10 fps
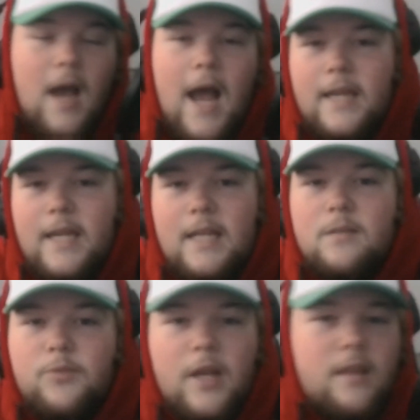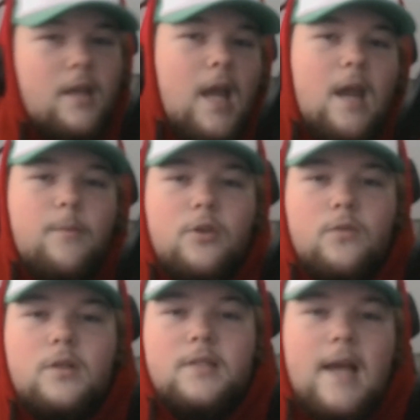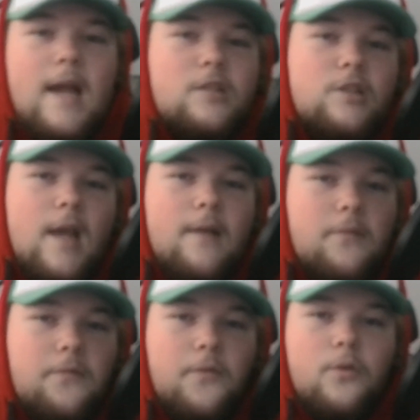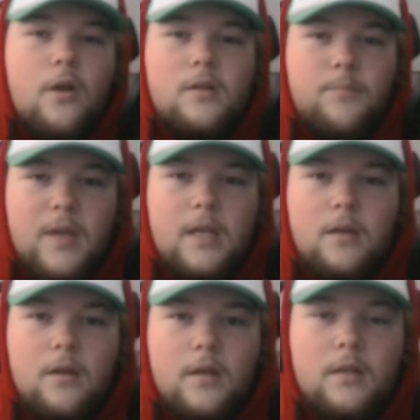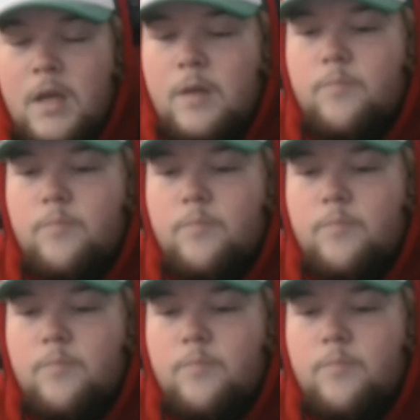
I need to play the game in order to actually have a full on opinion on it.